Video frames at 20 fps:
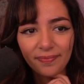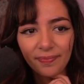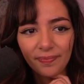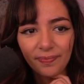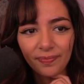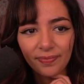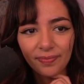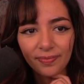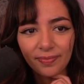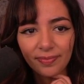
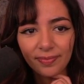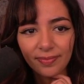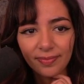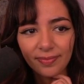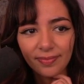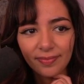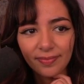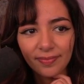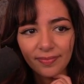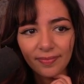
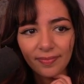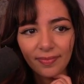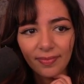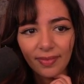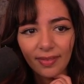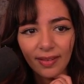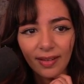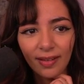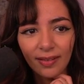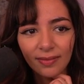
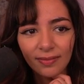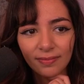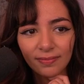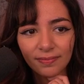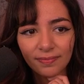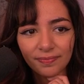Nothing is said.